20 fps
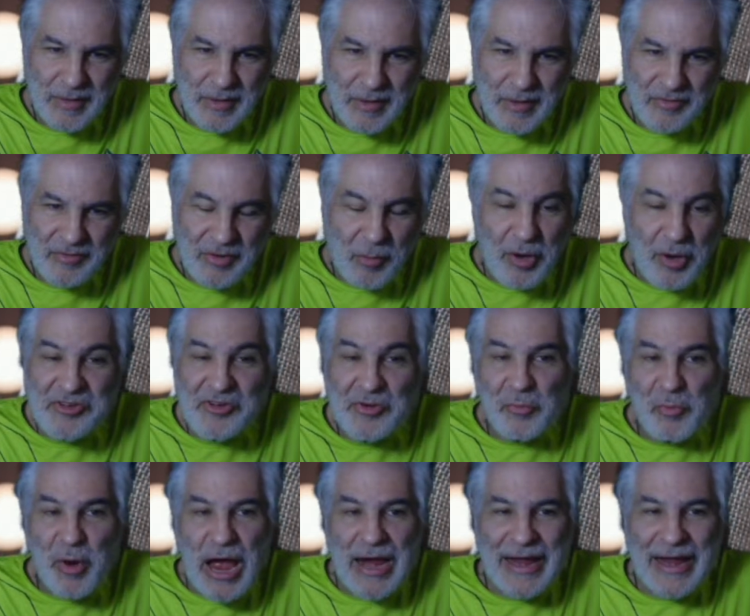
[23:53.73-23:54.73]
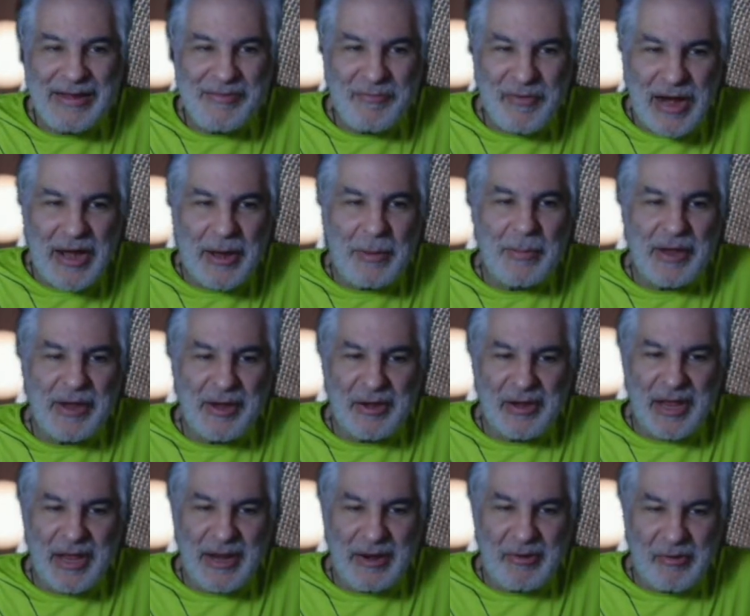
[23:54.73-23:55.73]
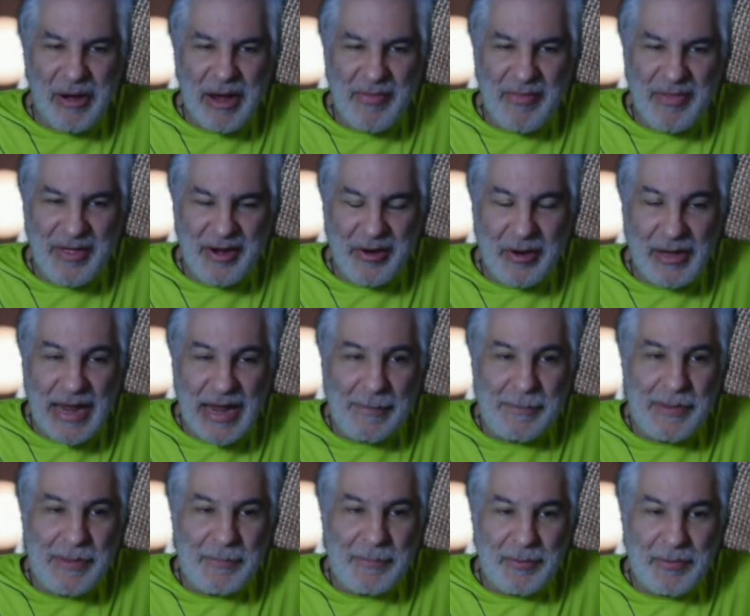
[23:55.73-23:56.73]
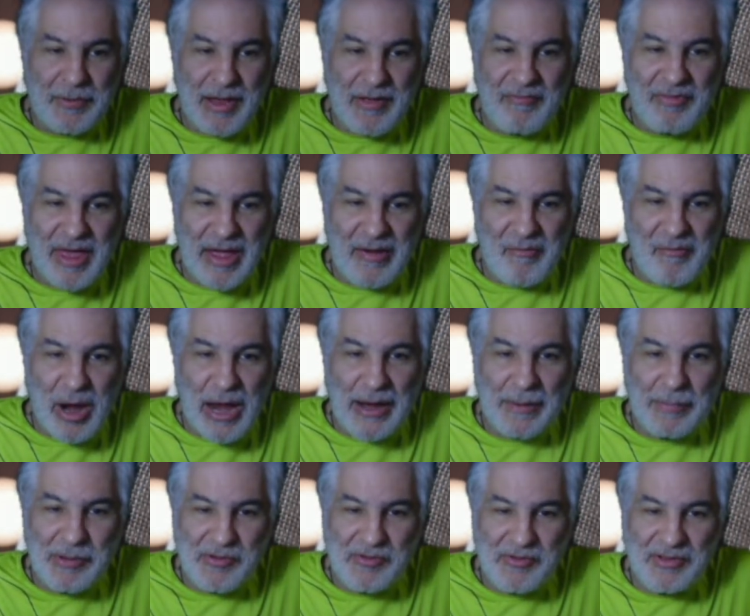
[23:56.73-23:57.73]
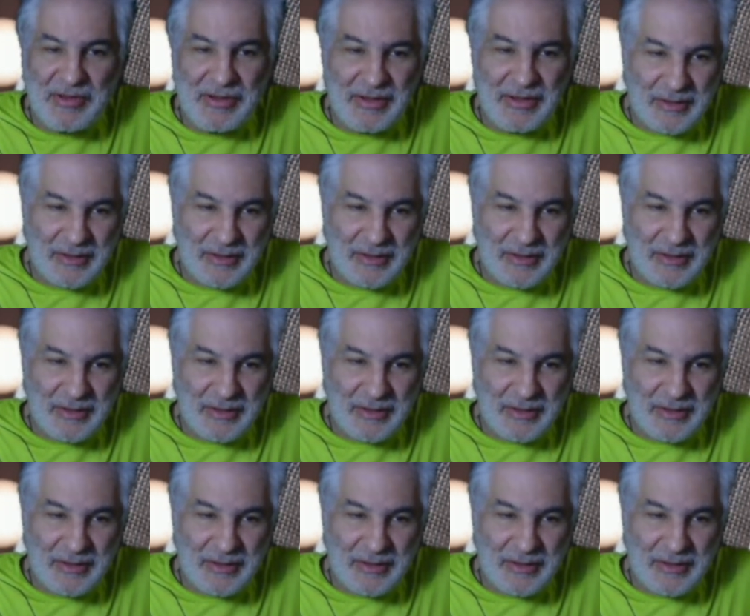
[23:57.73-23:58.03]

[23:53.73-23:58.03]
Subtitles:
So what's your rock environment like around there? A lot of people love that rock music.